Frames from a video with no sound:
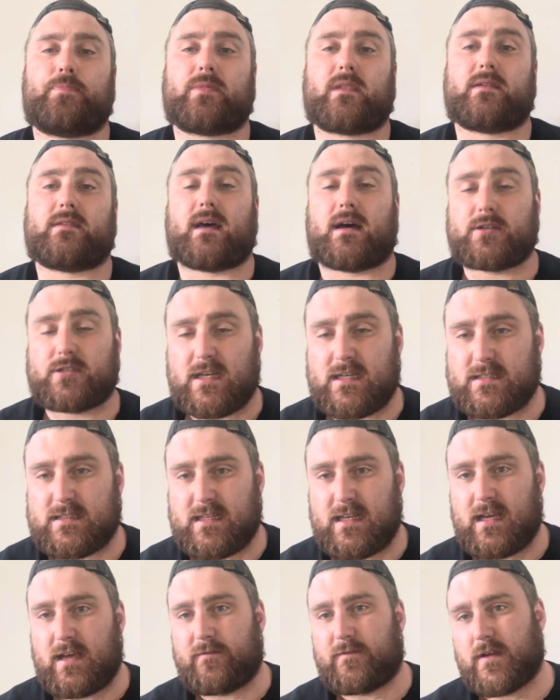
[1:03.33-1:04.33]
digest
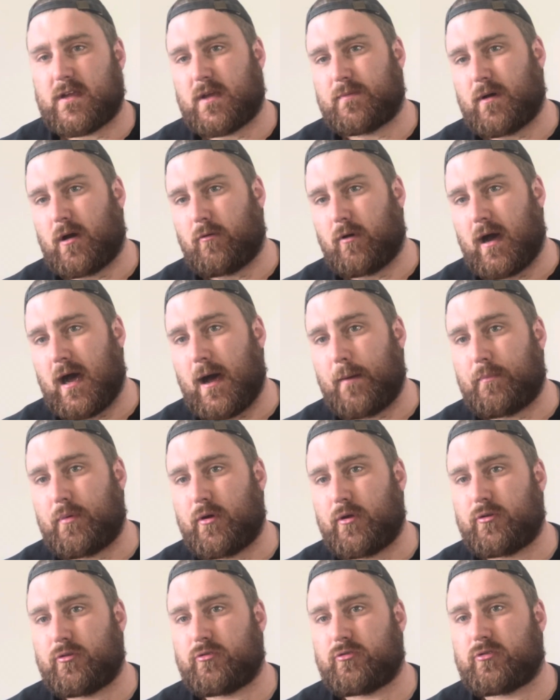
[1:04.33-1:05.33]
it, think about what
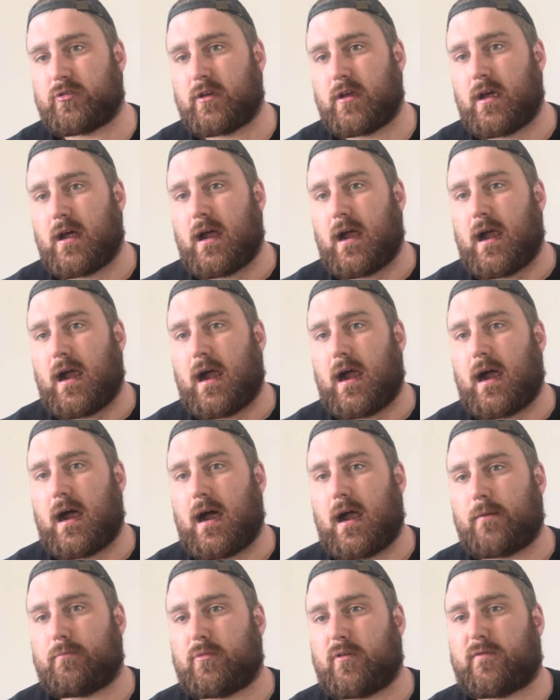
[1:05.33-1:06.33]
happened,
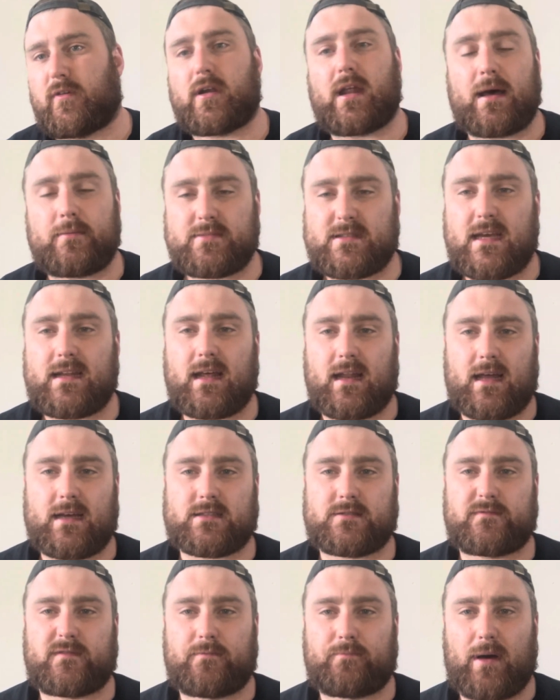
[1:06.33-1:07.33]
and move on. I'm saying that like
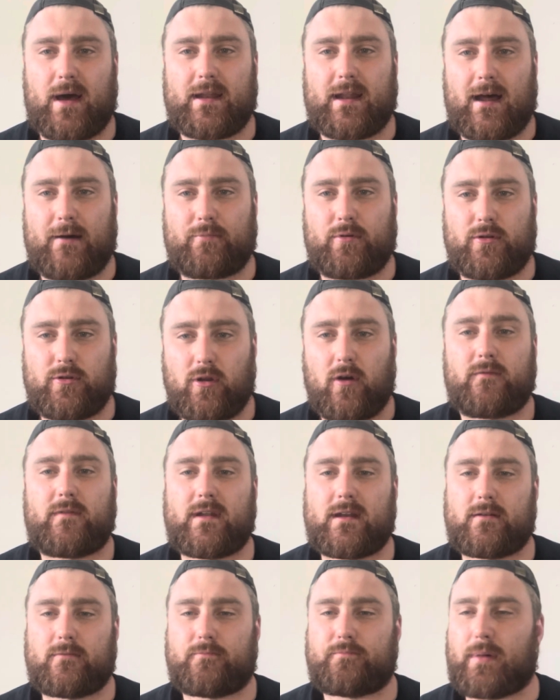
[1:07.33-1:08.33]
something bad happened.
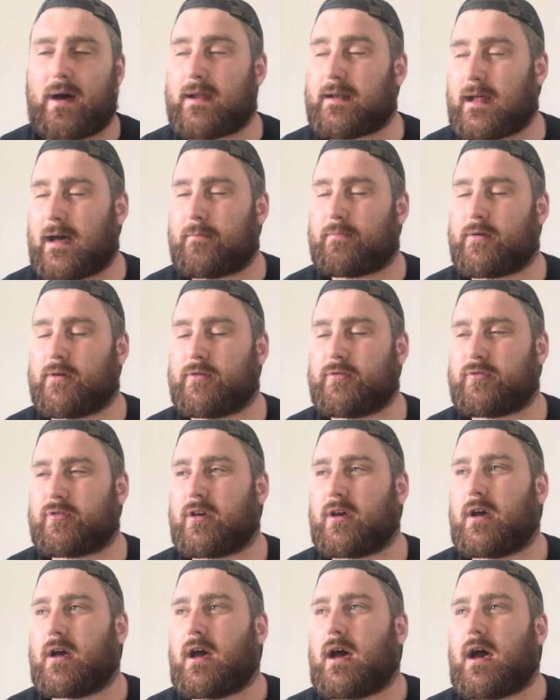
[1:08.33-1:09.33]
Nothing bad happened.
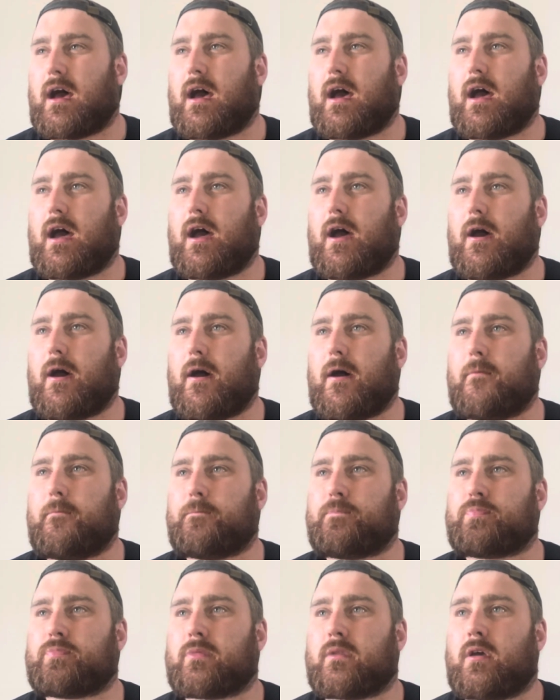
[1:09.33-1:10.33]

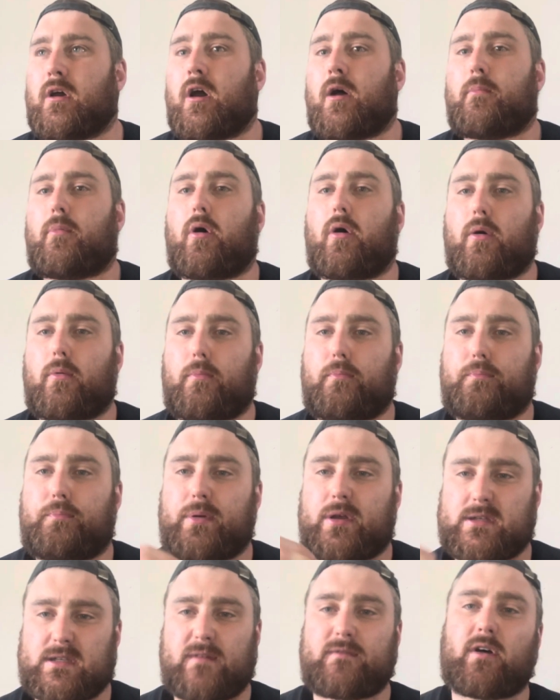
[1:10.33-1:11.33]
But
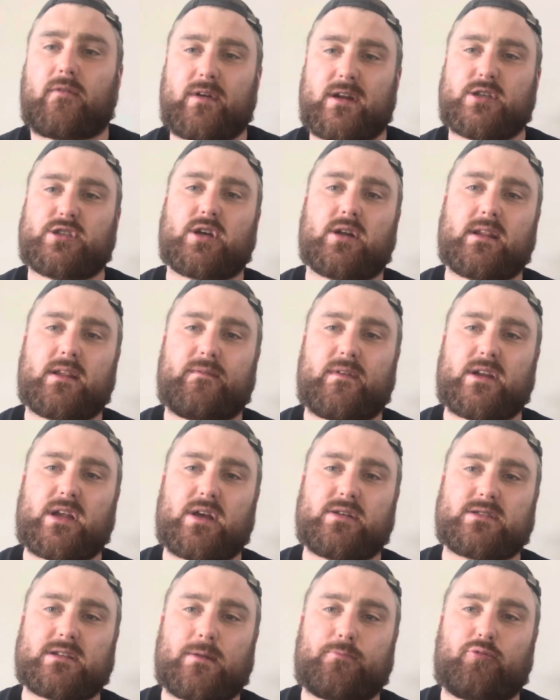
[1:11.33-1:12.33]
because I've not really shown any
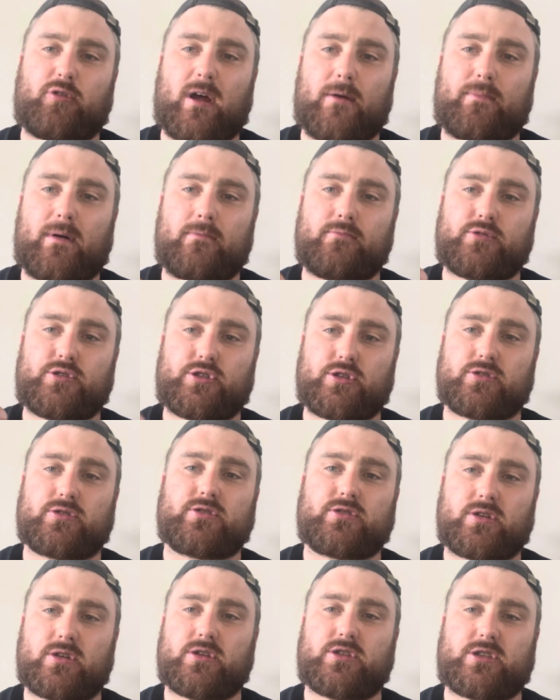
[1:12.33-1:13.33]
videos of the prep, I'm
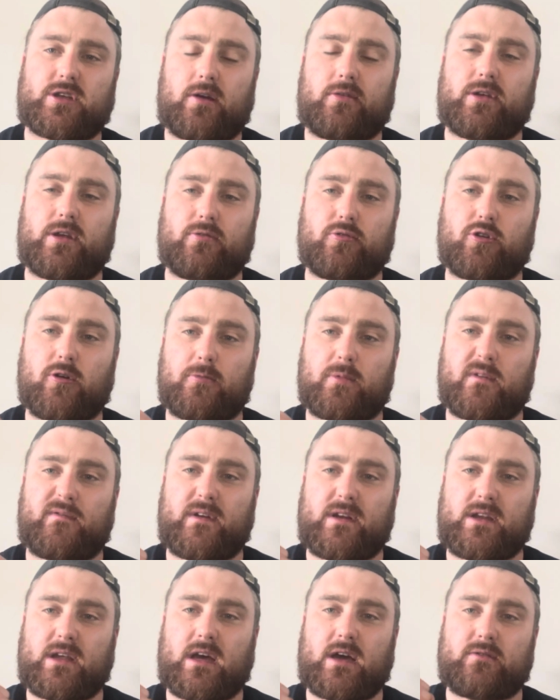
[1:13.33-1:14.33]
just going to show you a couple of
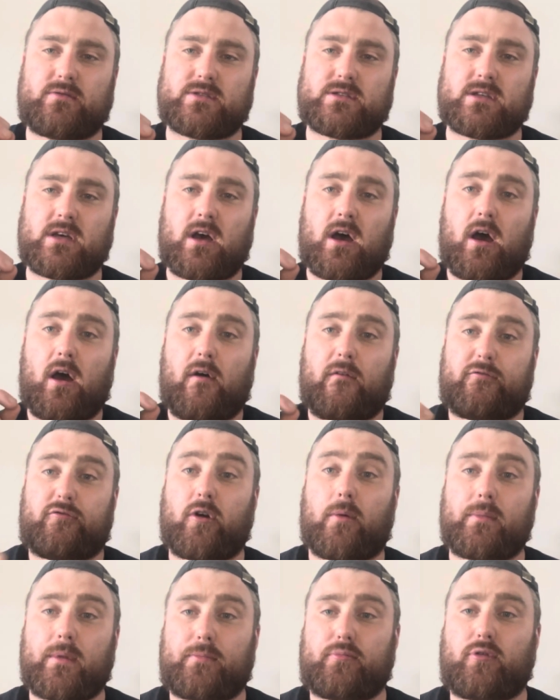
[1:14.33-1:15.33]
videos
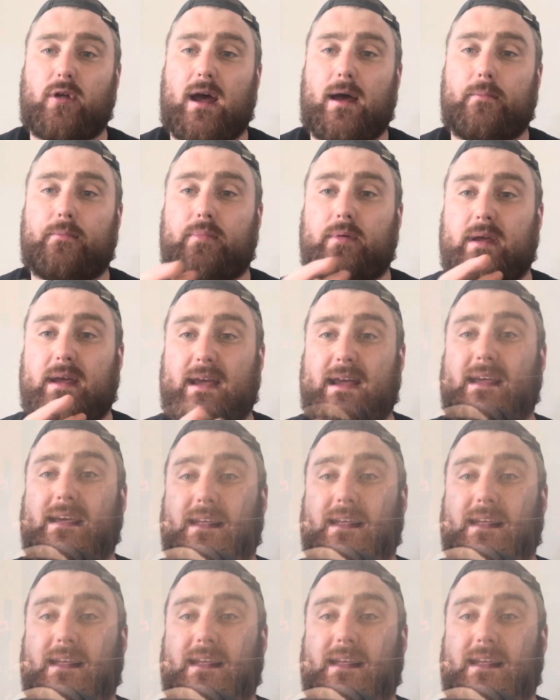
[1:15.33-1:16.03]
from the prep here